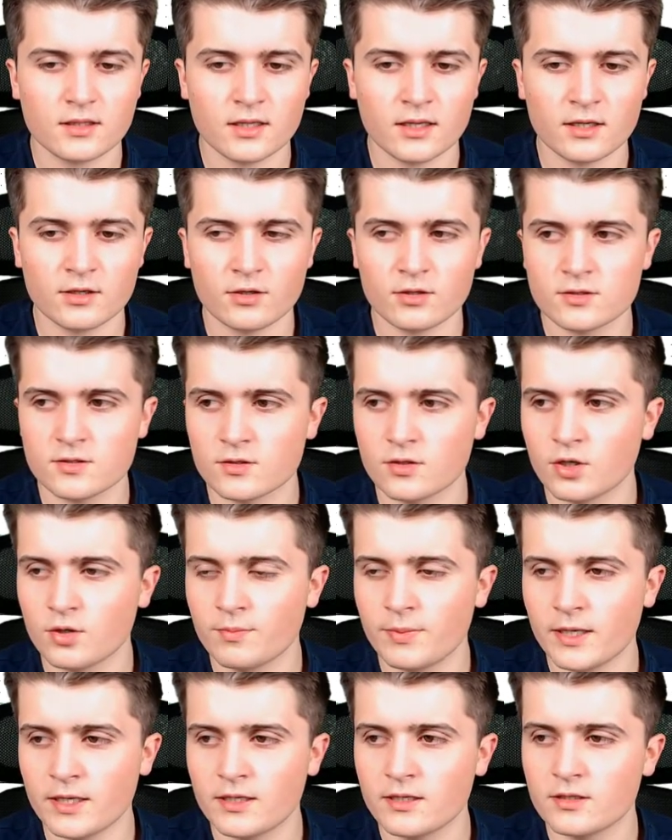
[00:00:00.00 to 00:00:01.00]
And also go
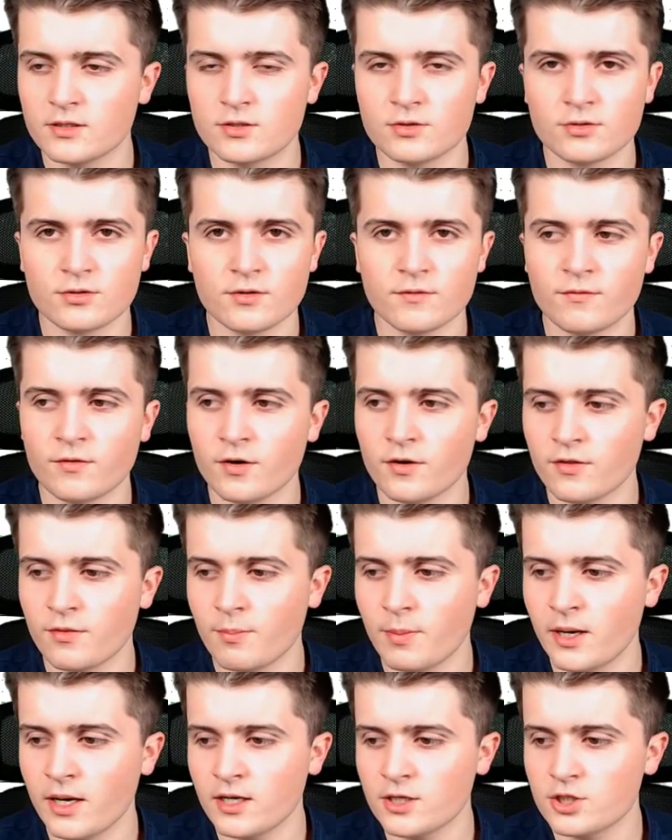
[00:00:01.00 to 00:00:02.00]
back here to the
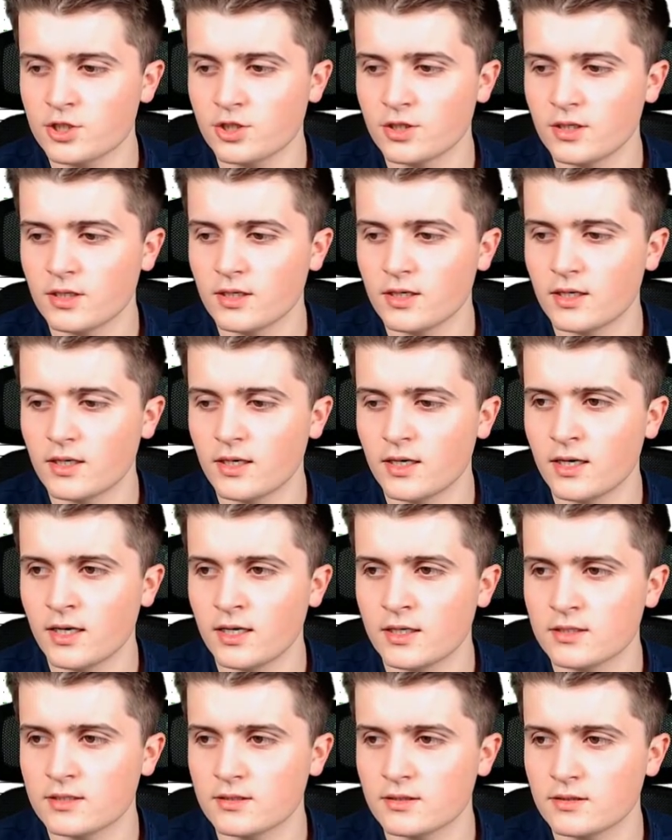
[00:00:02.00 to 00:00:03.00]
4th page
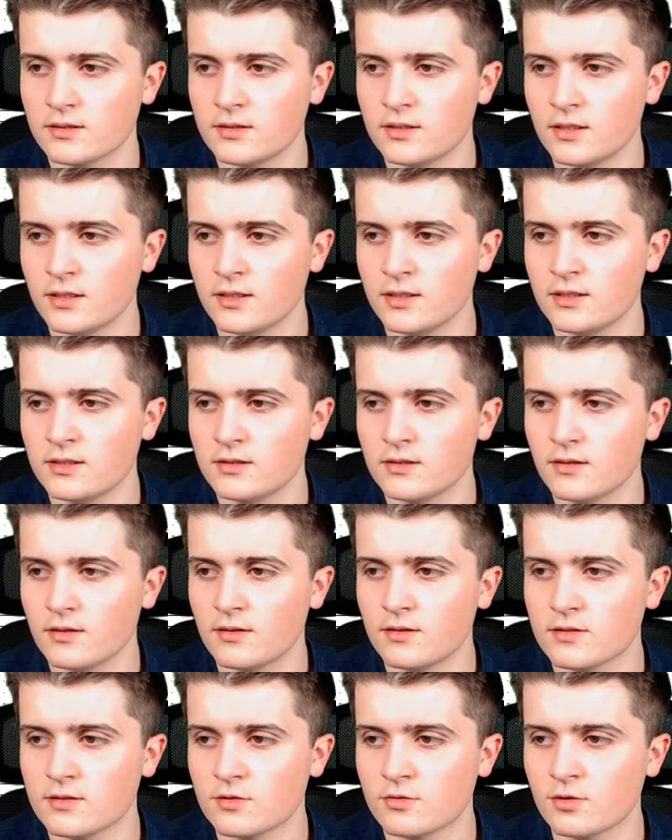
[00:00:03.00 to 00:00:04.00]
and delete
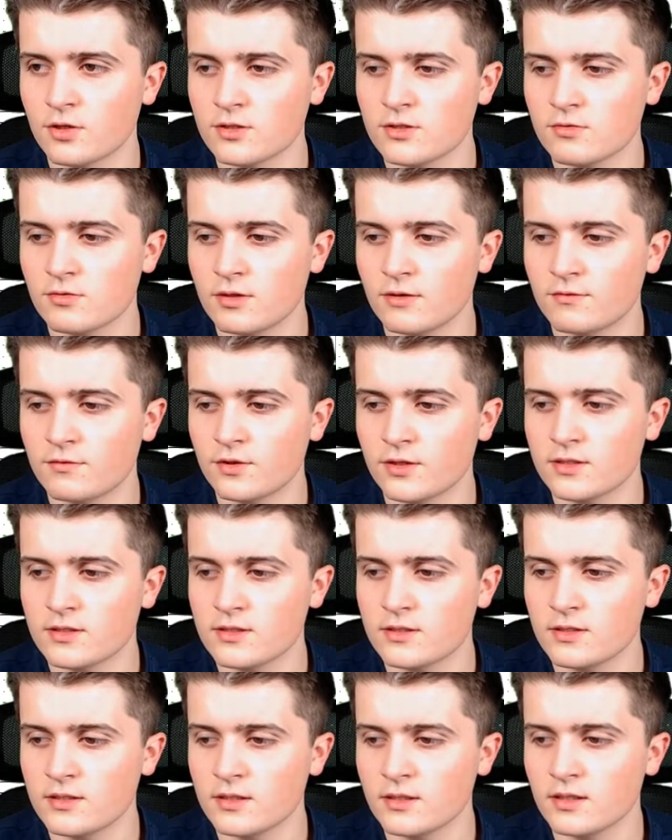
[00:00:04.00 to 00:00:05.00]
this
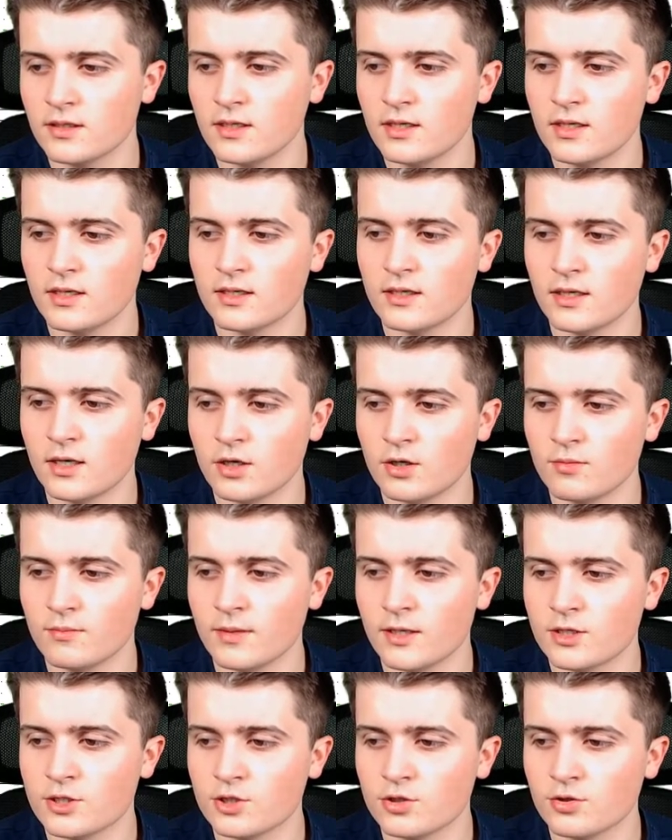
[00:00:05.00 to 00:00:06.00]
cross-reference here. Now
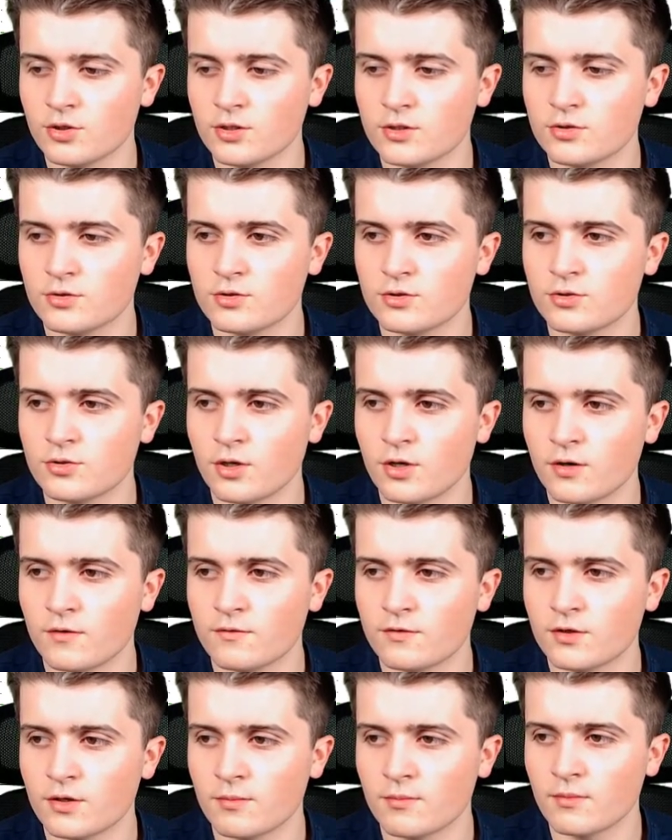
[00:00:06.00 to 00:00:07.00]
make sure to draw
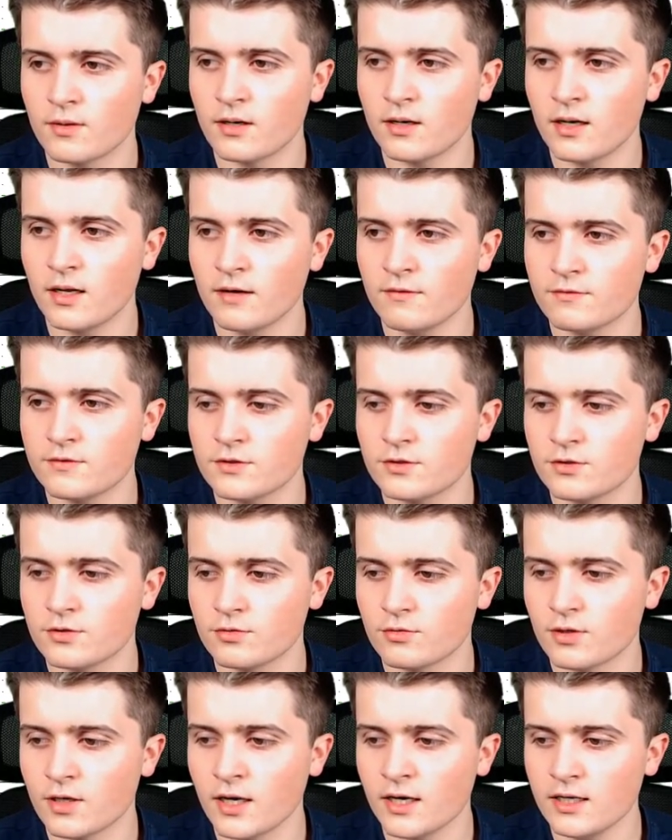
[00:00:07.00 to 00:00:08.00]
from left
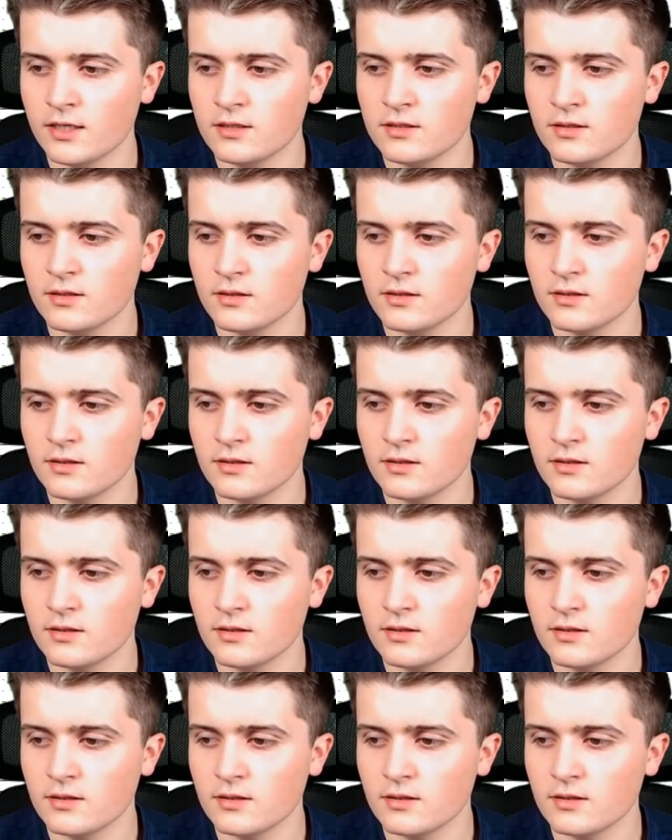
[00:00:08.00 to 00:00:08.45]
to right.